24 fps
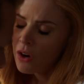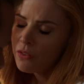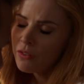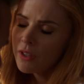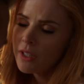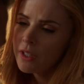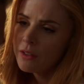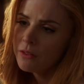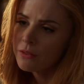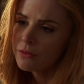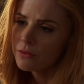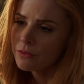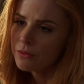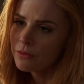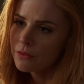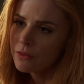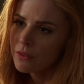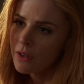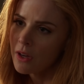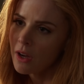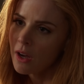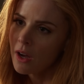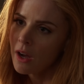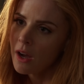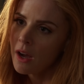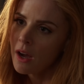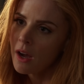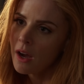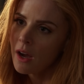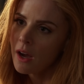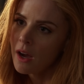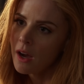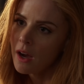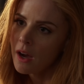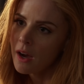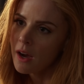Harvey,
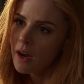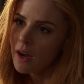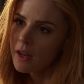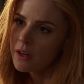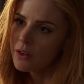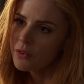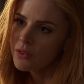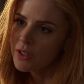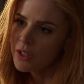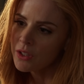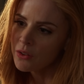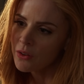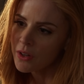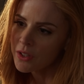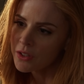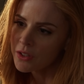I don't think you